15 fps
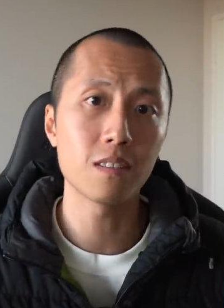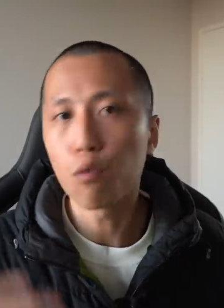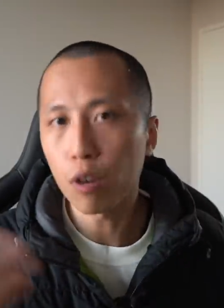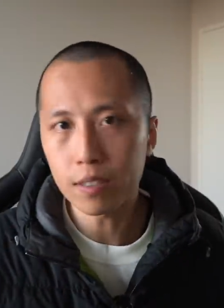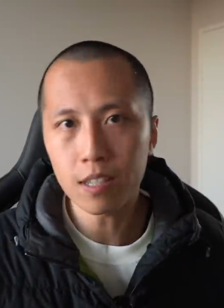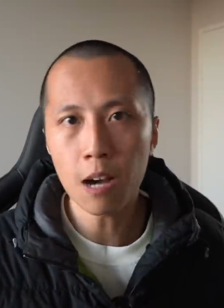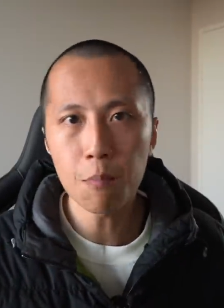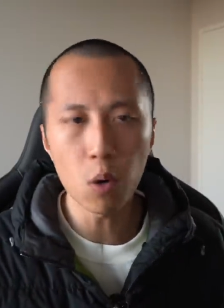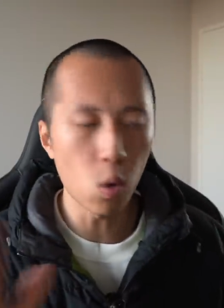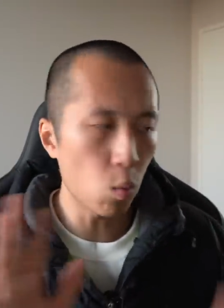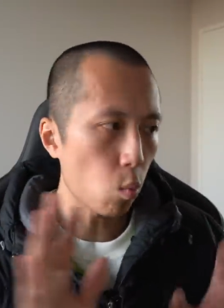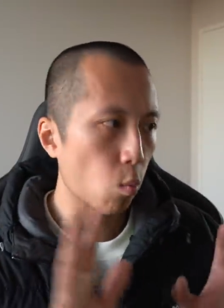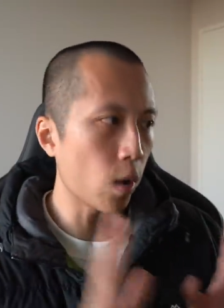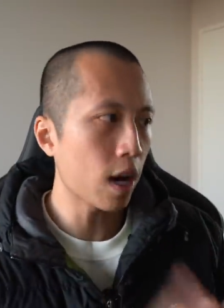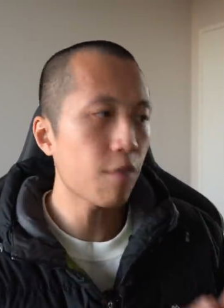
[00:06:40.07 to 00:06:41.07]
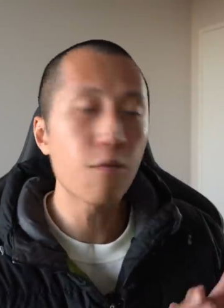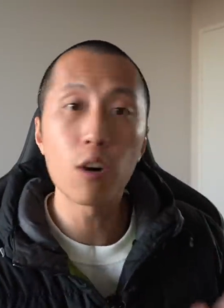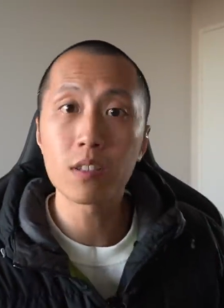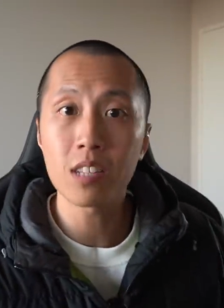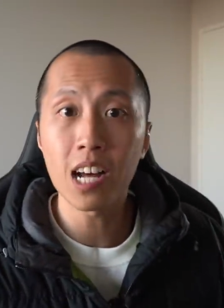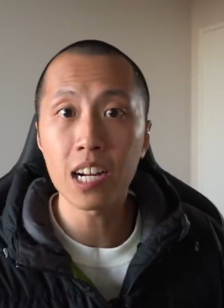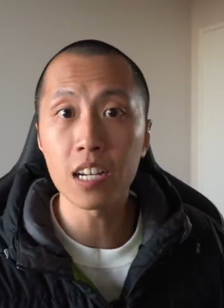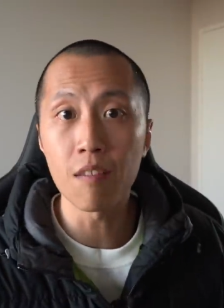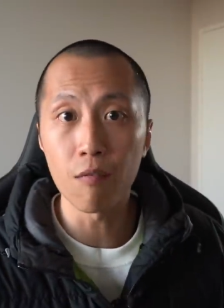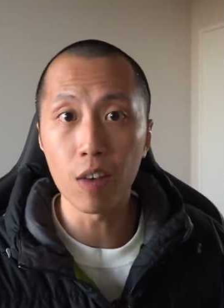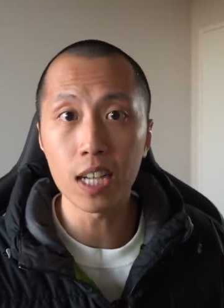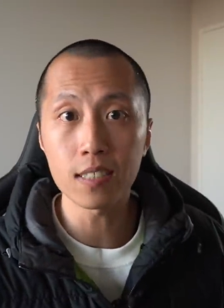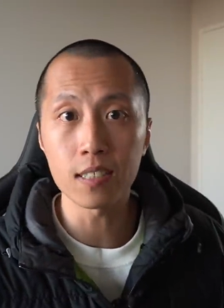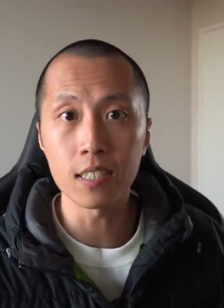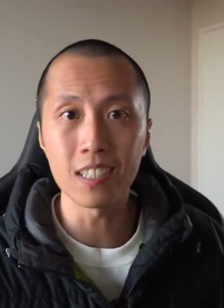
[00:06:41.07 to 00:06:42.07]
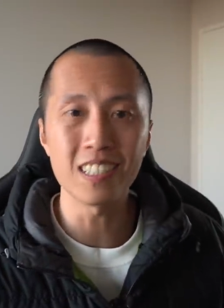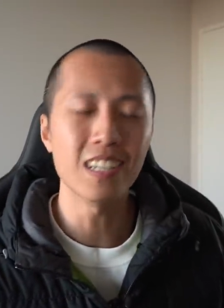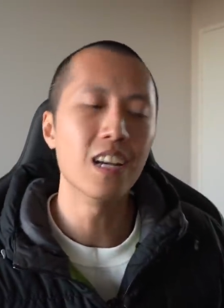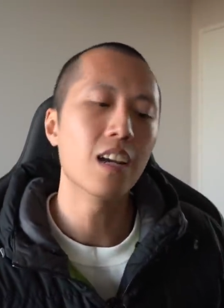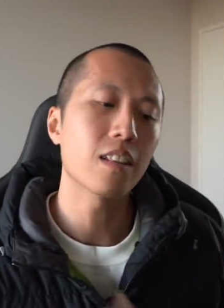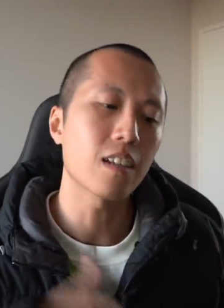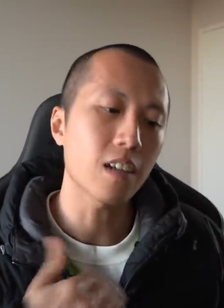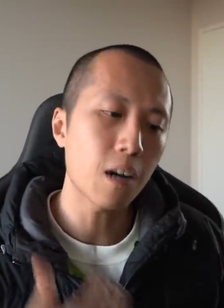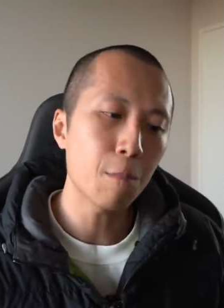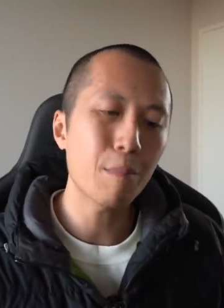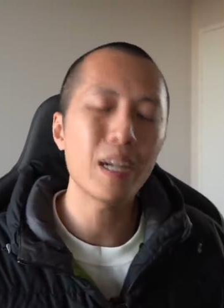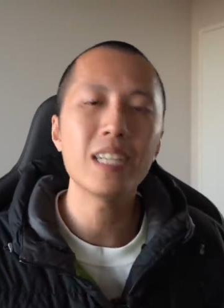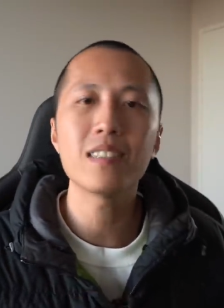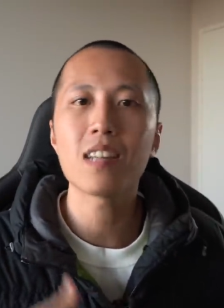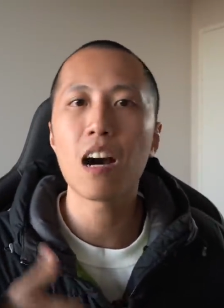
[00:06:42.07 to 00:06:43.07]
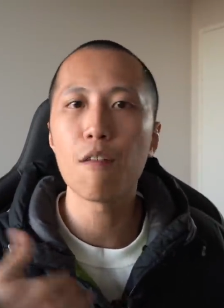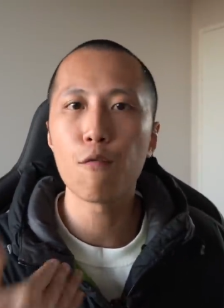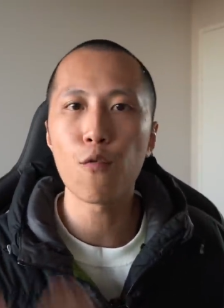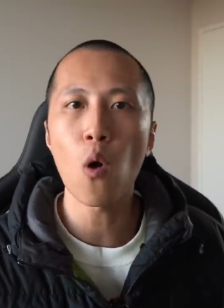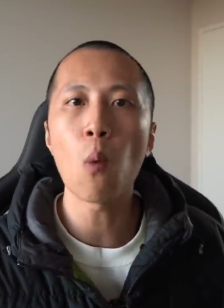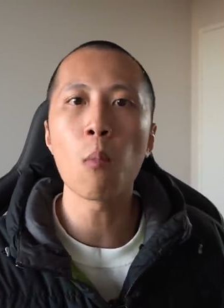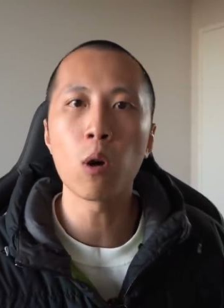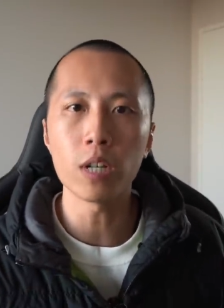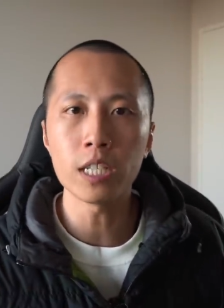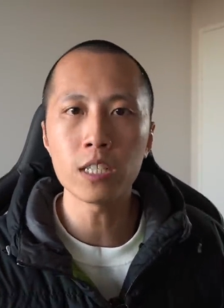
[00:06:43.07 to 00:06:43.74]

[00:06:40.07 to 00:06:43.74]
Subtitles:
For example, when I first started investing, the companies that I FOMO